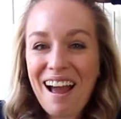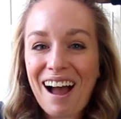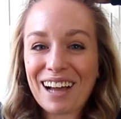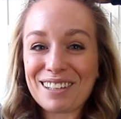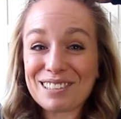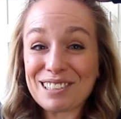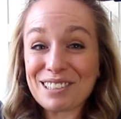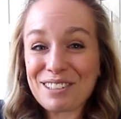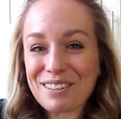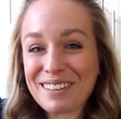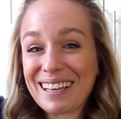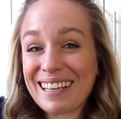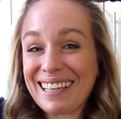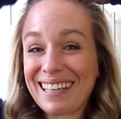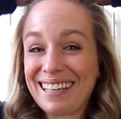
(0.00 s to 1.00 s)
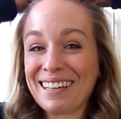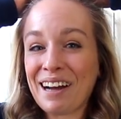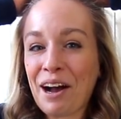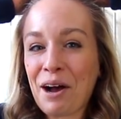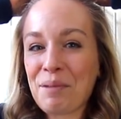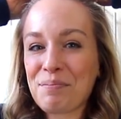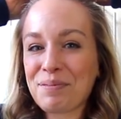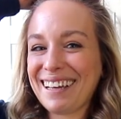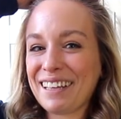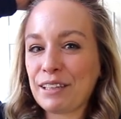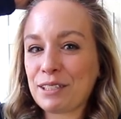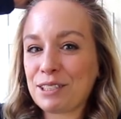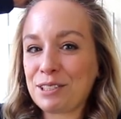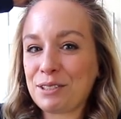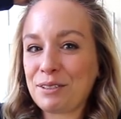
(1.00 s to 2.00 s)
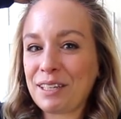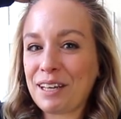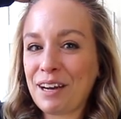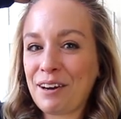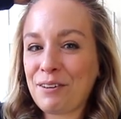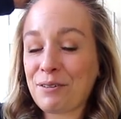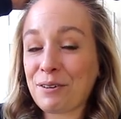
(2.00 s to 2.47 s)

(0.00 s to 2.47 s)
I used to turn the heat up in the studio